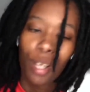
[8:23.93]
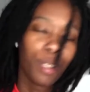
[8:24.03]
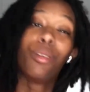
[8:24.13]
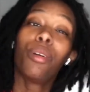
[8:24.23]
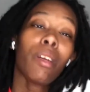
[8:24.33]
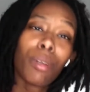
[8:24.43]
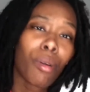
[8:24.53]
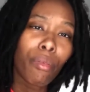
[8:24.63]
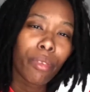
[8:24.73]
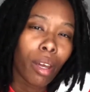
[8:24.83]
You don't even
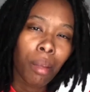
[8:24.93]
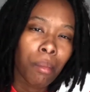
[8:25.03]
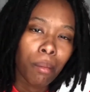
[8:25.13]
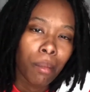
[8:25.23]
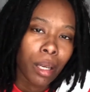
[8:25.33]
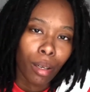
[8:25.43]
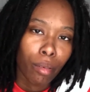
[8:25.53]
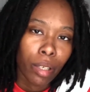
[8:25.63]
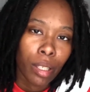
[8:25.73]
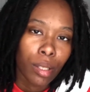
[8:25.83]
know if you're gonna make money
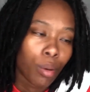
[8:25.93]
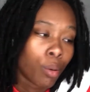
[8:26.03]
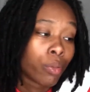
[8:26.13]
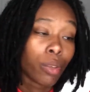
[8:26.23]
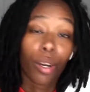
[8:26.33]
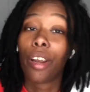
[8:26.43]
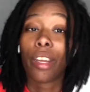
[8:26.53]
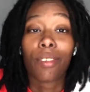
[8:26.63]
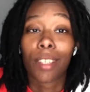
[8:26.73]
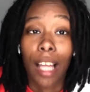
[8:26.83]
off of this, or if you're gonna
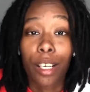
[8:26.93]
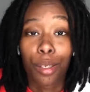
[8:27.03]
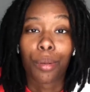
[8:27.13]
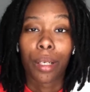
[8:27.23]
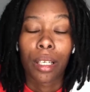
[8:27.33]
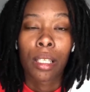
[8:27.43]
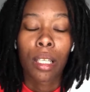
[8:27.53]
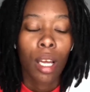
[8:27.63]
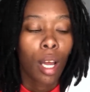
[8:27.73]
even like doing this.